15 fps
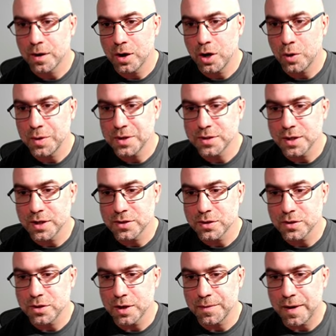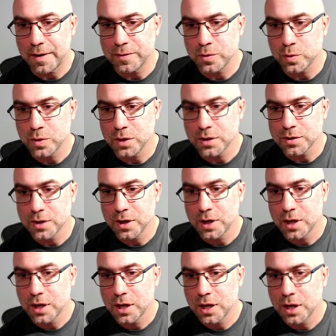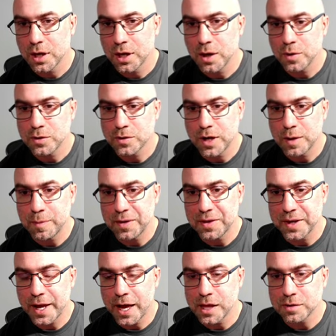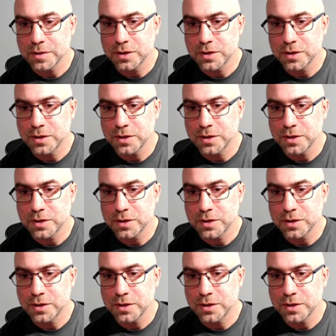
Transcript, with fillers: Always test your stuff afterwards. And what's great about the gallery